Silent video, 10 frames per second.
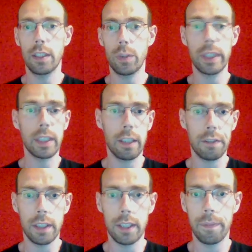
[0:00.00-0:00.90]

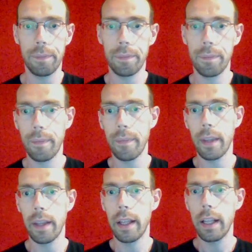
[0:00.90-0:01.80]
2017.
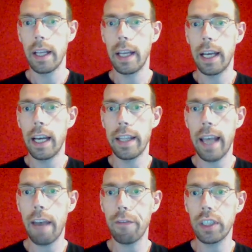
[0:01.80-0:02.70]
An
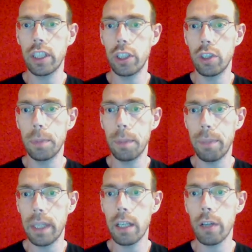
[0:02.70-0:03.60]
average human
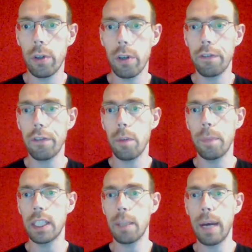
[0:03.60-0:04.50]
being on Earth
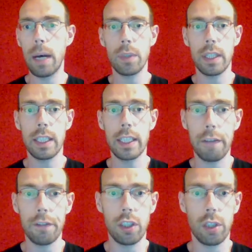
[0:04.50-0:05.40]
emits about
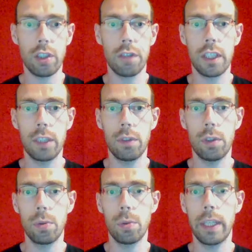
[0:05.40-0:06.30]
7 tons of
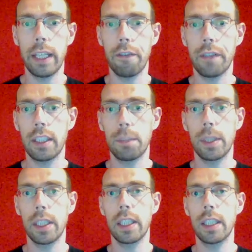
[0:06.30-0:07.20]
CO2 equivalent per
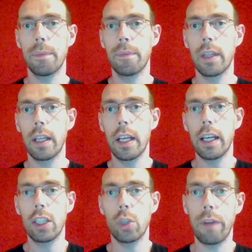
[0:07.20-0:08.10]
year.
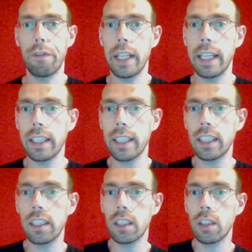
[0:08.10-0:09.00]
So if an
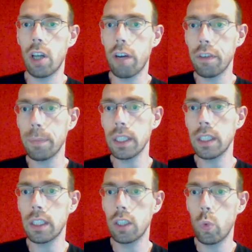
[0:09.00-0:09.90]
international
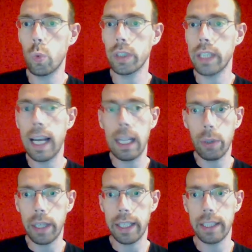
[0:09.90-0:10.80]
government would
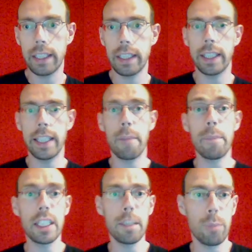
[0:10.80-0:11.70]
allocate an
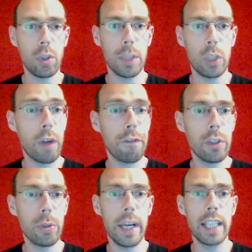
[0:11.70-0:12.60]
emission permit
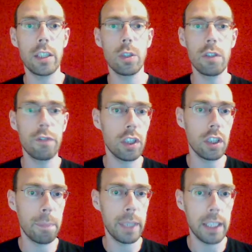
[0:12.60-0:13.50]
revenue as a universal
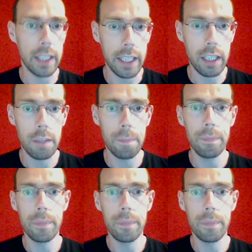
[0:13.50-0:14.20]
basic income,